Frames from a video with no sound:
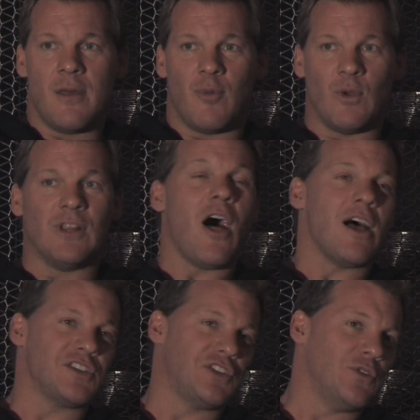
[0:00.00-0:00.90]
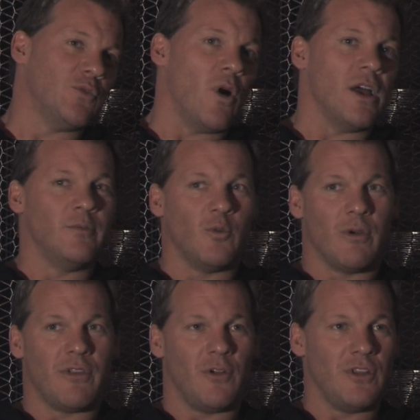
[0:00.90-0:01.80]
But we lost two to one, but we
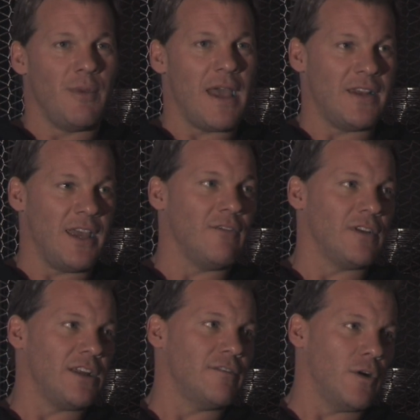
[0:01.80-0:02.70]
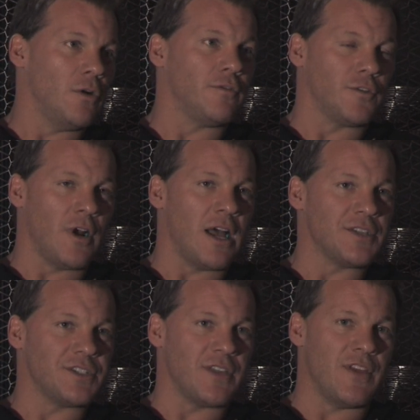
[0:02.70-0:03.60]
were the only band to ever get a vote for
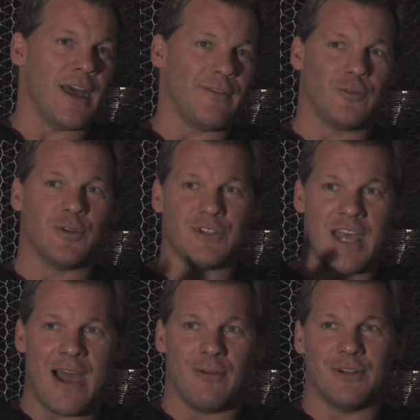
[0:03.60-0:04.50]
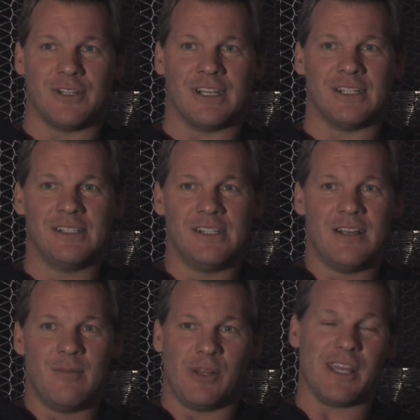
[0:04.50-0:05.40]
us. And then afterwards, Howard uh,
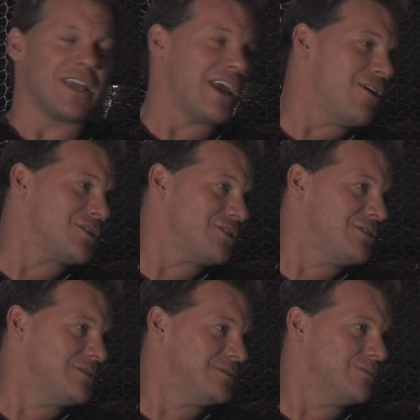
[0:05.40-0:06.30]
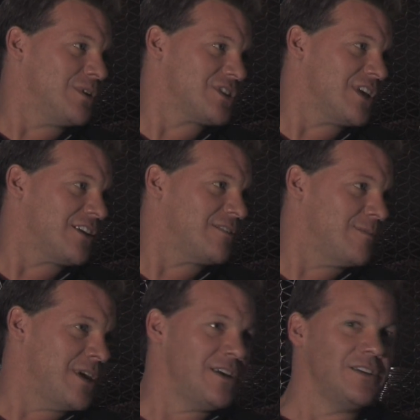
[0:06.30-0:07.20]
playing a character much like
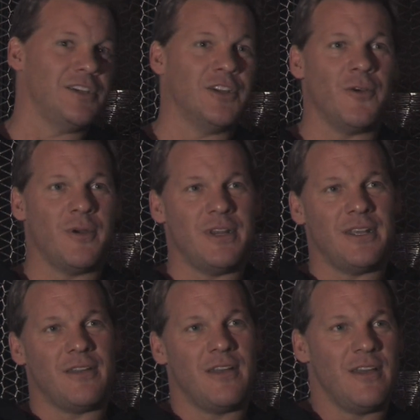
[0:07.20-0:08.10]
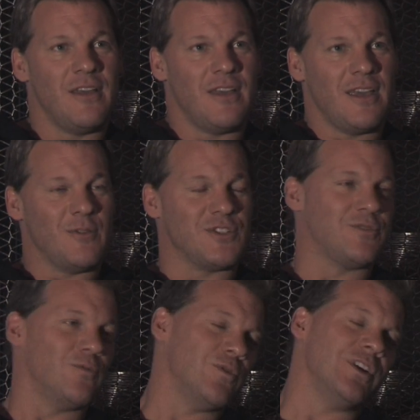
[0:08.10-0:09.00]
me, uh-huh. you know, and he
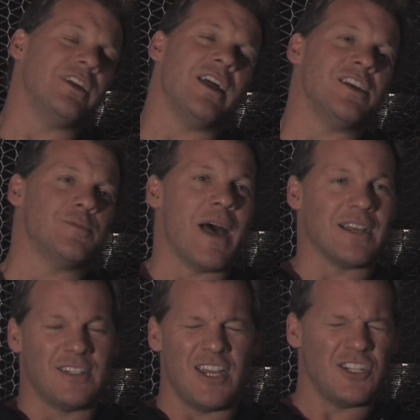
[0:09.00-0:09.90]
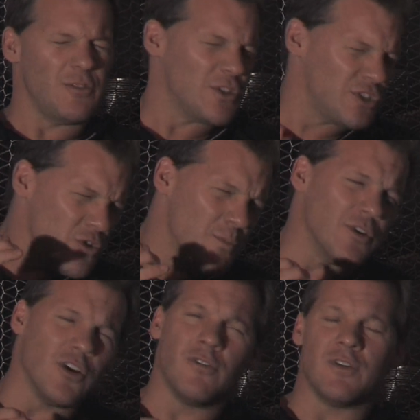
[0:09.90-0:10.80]
was really nice backstage. He was super
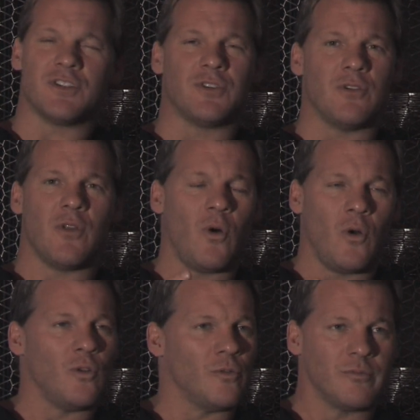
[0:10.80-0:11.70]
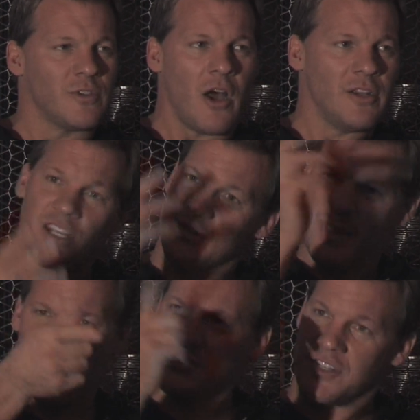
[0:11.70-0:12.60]
nervous during the whole contest,
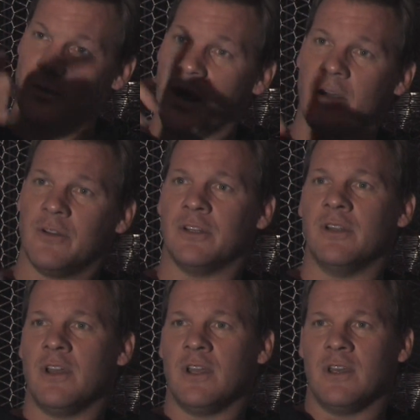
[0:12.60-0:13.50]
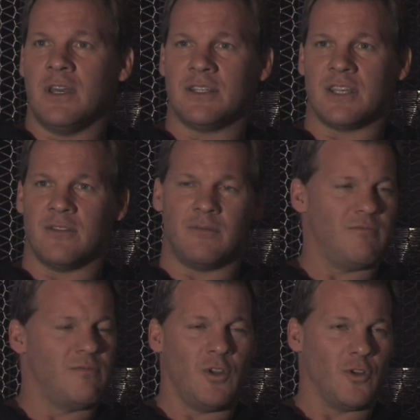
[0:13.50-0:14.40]
pacing around, and he said,
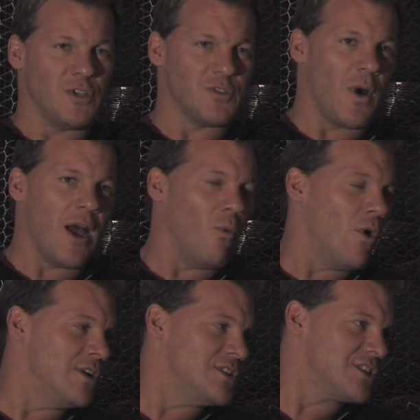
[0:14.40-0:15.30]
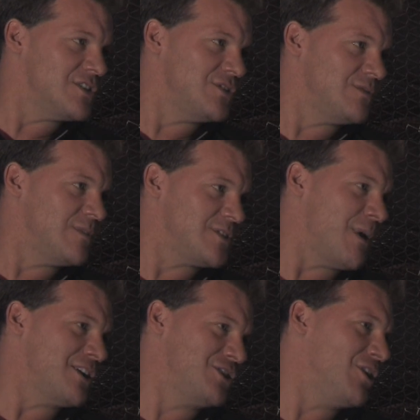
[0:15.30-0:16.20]
"The only reason why I won is because it's
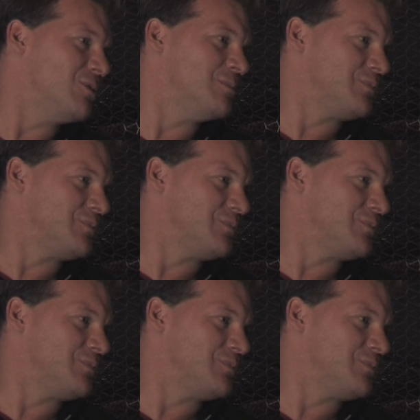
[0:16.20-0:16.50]
my show."